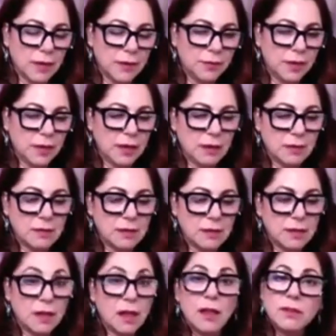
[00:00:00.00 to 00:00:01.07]
things and
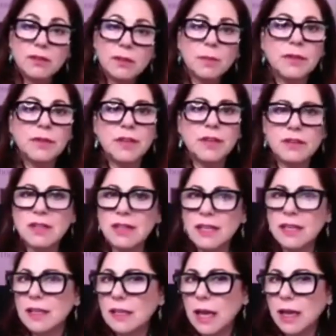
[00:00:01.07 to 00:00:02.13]
so many things that
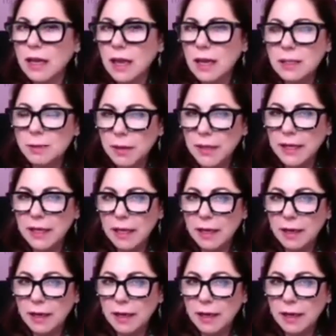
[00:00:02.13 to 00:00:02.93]
need explaining.